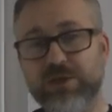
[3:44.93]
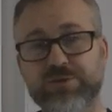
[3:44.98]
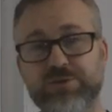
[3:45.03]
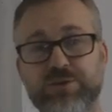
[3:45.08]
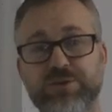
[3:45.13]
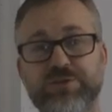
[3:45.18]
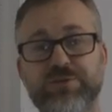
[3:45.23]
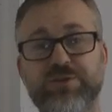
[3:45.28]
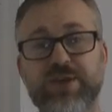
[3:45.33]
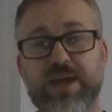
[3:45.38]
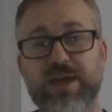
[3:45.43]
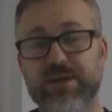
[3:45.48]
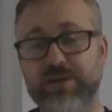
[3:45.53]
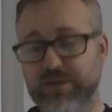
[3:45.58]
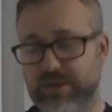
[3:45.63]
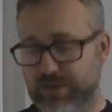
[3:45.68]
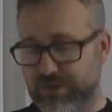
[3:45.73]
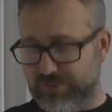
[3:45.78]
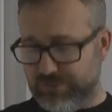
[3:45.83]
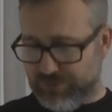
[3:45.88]
Just then
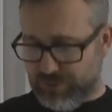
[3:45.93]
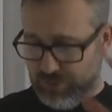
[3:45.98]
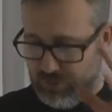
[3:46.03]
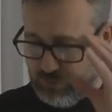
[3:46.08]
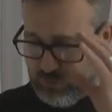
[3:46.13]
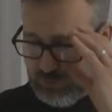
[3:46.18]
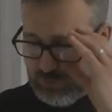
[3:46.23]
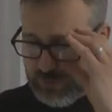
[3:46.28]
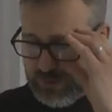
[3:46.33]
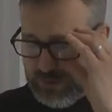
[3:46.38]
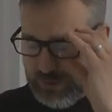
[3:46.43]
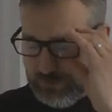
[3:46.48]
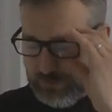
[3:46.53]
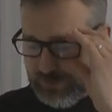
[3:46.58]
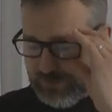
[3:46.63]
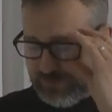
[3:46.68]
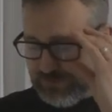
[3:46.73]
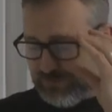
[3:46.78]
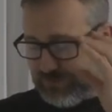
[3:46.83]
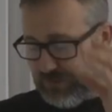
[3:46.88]
Toad came
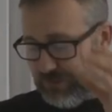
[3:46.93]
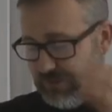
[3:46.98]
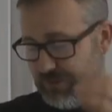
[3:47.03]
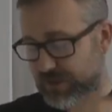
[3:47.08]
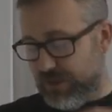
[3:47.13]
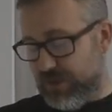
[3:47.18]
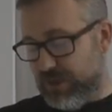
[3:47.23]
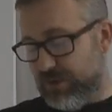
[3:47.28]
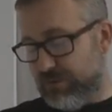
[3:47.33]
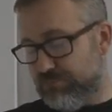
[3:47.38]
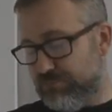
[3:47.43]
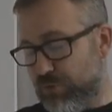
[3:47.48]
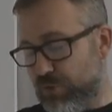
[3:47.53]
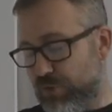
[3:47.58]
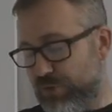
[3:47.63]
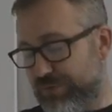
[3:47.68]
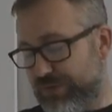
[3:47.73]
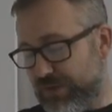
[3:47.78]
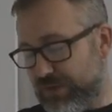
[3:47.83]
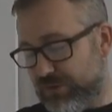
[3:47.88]
into sight,
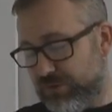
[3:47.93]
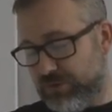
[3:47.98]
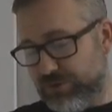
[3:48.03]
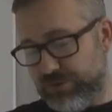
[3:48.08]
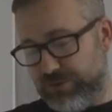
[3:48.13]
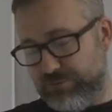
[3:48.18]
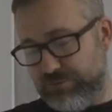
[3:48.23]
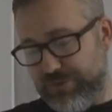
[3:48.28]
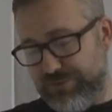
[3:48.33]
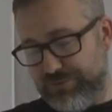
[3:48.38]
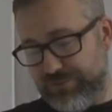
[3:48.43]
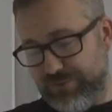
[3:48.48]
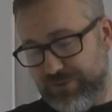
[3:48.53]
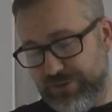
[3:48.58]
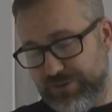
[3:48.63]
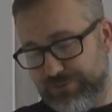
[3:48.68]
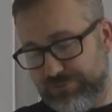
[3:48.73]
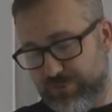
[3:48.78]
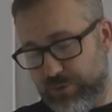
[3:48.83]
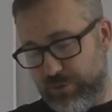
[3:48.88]
moving along the river in
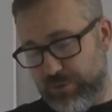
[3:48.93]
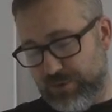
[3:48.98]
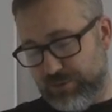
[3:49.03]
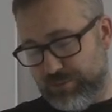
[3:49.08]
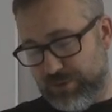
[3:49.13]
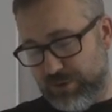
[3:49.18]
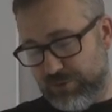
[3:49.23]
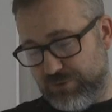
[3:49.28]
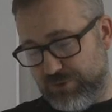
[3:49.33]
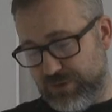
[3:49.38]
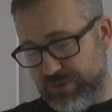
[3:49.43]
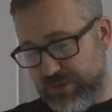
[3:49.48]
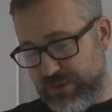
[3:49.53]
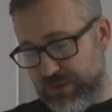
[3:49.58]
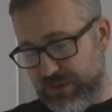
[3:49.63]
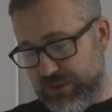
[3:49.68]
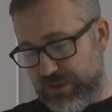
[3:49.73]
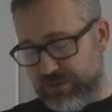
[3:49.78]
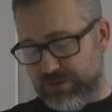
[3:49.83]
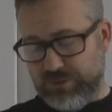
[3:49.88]
his rowing boat.
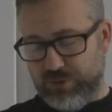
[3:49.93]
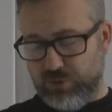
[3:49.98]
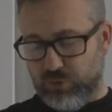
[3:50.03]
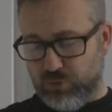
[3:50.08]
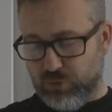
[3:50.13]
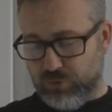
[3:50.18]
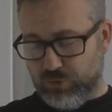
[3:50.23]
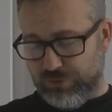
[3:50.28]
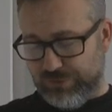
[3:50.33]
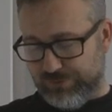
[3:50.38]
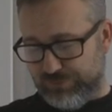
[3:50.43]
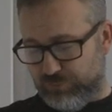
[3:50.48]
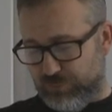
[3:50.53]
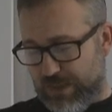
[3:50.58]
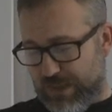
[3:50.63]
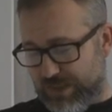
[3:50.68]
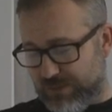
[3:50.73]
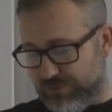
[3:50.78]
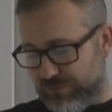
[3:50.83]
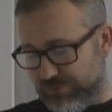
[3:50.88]
The oars
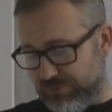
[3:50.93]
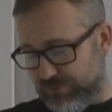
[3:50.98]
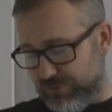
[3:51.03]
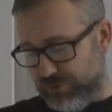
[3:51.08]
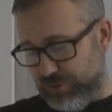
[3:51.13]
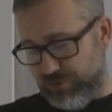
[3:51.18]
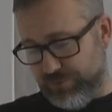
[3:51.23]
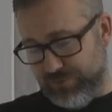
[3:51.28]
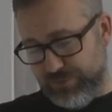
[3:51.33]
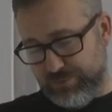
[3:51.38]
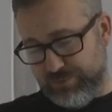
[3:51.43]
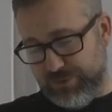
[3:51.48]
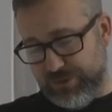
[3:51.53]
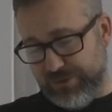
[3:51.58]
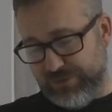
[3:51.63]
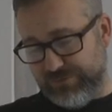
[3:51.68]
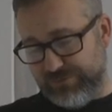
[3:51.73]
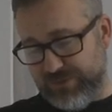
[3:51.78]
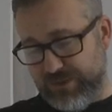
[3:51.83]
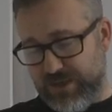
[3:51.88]
waggled all over the
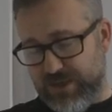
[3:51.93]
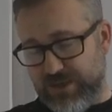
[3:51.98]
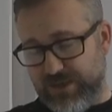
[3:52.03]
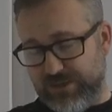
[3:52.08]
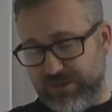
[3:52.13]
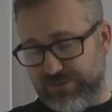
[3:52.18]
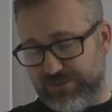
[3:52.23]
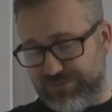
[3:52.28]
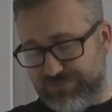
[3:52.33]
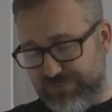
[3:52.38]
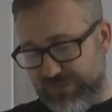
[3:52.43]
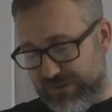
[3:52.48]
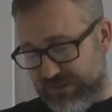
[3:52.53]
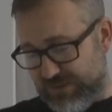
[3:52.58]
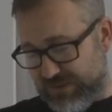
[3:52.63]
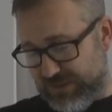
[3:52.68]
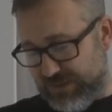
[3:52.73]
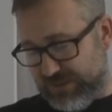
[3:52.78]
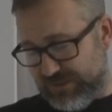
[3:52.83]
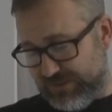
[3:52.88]
place, and his
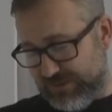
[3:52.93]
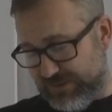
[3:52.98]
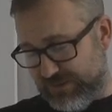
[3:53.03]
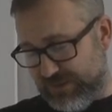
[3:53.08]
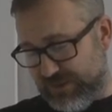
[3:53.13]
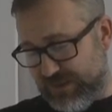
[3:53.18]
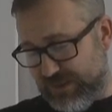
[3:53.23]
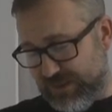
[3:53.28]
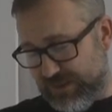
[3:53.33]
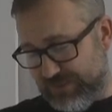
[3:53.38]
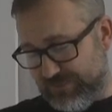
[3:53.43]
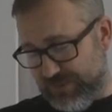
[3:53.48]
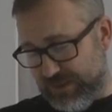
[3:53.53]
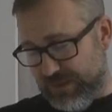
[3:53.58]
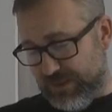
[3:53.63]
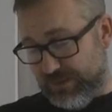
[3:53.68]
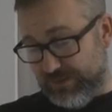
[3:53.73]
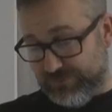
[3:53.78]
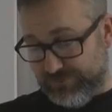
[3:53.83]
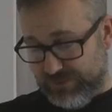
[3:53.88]
feet kicked in the air
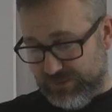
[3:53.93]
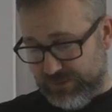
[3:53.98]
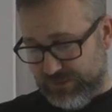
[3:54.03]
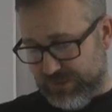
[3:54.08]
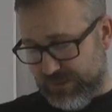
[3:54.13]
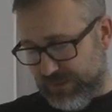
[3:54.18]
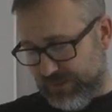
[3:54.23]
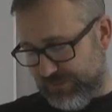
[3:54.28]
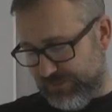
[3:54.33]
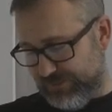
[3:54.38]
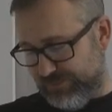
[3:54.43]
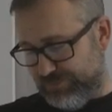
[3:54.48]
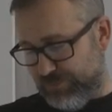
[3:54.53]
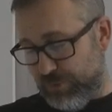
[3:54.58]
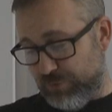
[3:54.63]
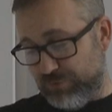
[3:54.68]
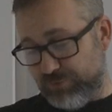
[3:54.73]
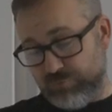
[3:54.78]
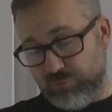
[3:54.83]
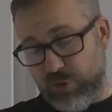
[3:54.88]
as he and his
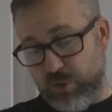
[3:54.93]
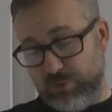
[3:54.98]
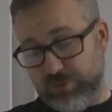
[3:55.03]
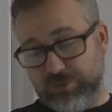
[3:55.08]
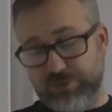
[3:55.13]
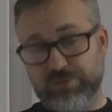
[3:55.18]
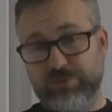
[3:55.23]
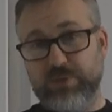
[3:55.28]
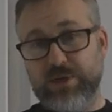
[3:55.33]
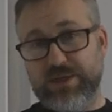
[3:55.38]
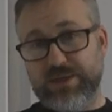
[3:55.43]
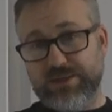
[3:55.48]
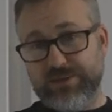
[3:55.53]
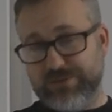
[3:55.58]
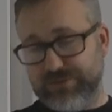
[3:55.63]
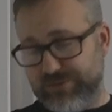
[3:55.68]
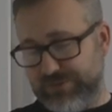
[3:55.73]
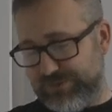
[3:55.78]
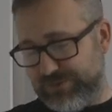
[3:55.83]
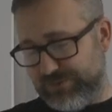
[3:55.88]
boat wobbled away
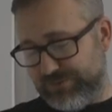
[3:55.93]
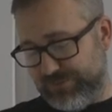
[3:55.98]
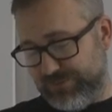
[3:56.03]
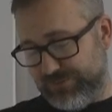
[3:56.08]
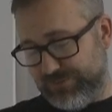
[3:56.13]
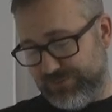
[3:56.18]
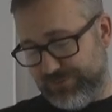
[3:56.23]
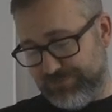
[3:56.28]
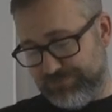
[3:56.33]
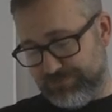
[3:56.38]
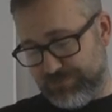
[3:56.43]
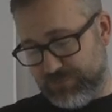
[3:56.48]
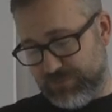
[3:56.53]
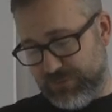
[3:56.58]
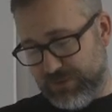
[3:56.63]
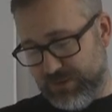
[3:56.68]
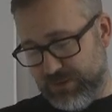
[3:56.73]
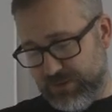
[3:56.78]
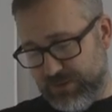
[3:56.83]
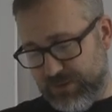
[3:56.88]
into the distance.
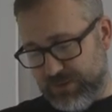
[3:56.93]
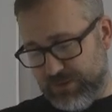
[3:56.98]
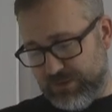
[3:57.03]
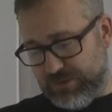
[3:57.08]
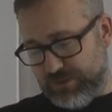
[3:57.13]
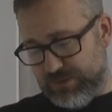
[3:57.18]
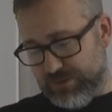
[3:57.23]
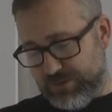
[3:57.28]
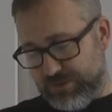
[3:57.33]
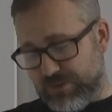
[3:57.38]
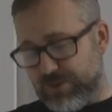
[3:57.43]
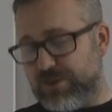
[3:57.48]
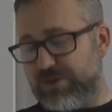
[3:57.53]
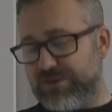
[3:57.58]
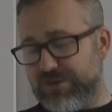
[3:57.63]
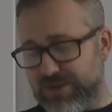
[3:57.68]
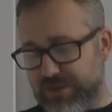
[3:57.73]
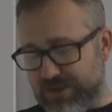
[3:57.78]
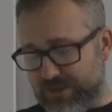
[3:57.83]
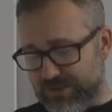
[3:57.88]
"Good
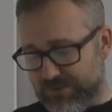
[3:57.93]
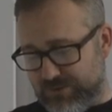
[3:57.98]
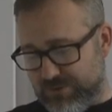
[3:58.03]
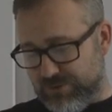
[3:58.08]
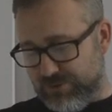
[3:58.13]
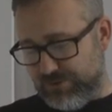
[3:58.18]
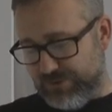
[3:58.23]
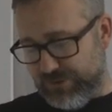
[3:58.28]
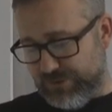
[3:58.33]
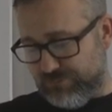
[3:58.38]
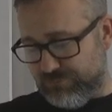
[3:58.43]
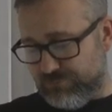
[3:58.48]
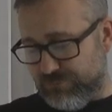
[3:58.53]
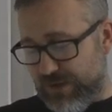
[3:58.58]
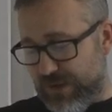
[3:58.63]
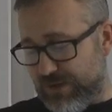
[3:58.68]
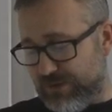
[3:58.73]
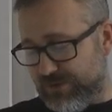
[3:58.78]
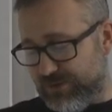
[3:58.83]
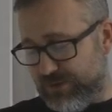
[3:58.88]
day," called out
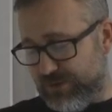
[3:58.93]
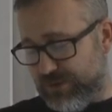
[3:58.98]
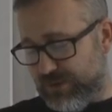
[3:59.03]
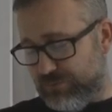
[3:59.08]
Rat.